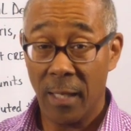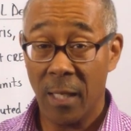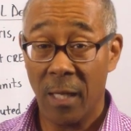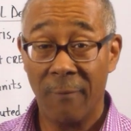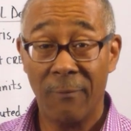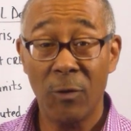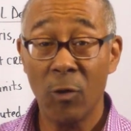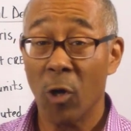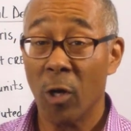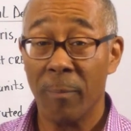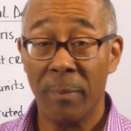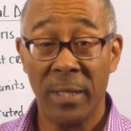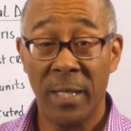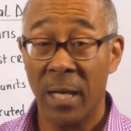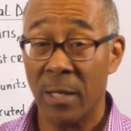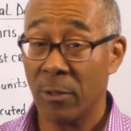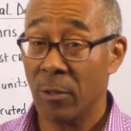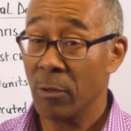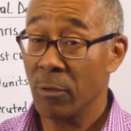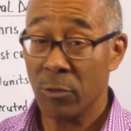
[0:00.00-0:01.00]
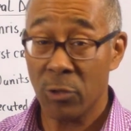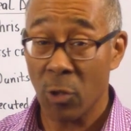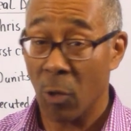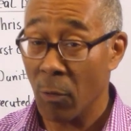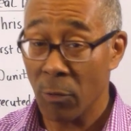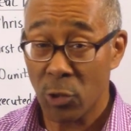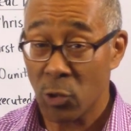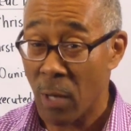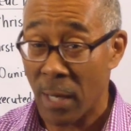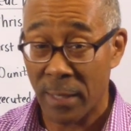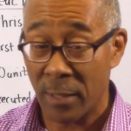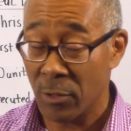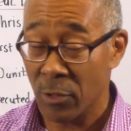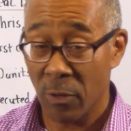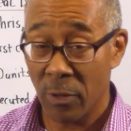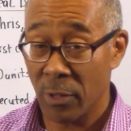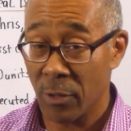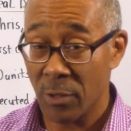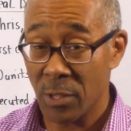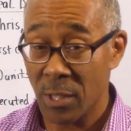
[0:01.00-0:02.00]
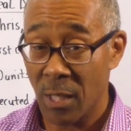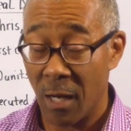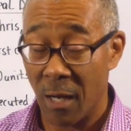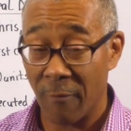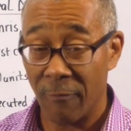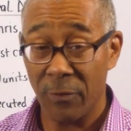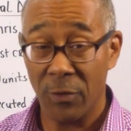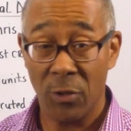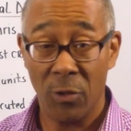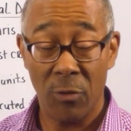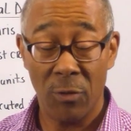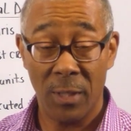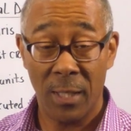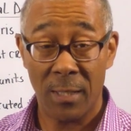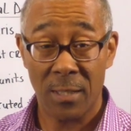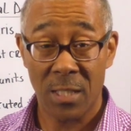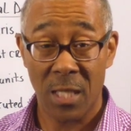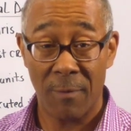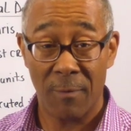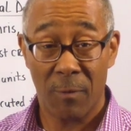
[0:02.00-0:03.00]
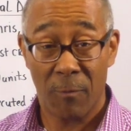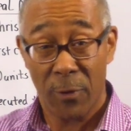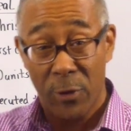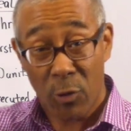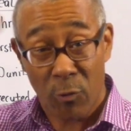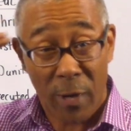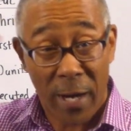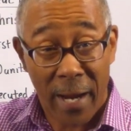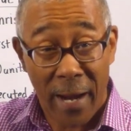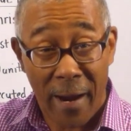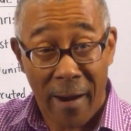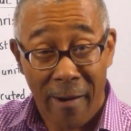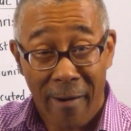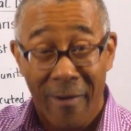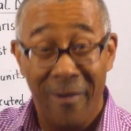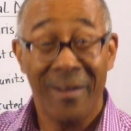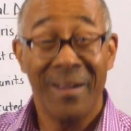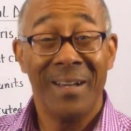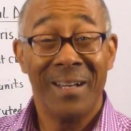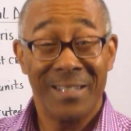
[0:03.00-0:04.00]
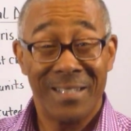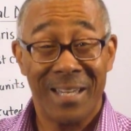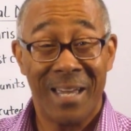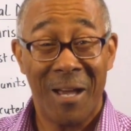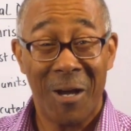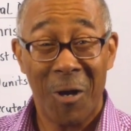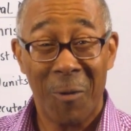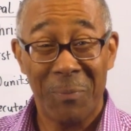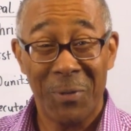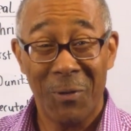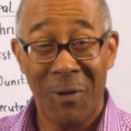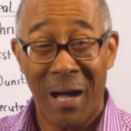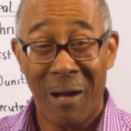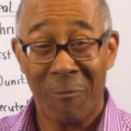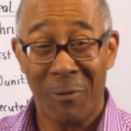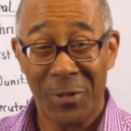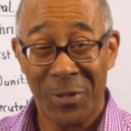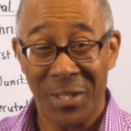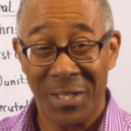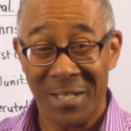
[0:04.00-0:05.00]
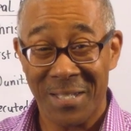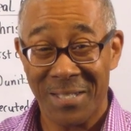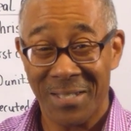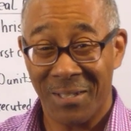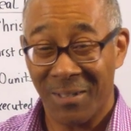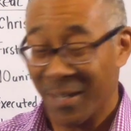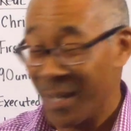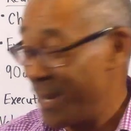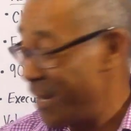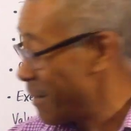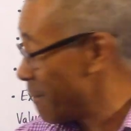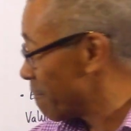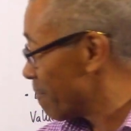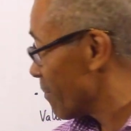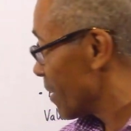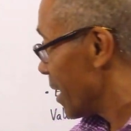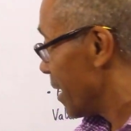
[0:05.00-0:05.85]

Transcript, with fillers: If you're a beginner, don't try to do it yourself. You need someone with gray hair to help you out with this, okay?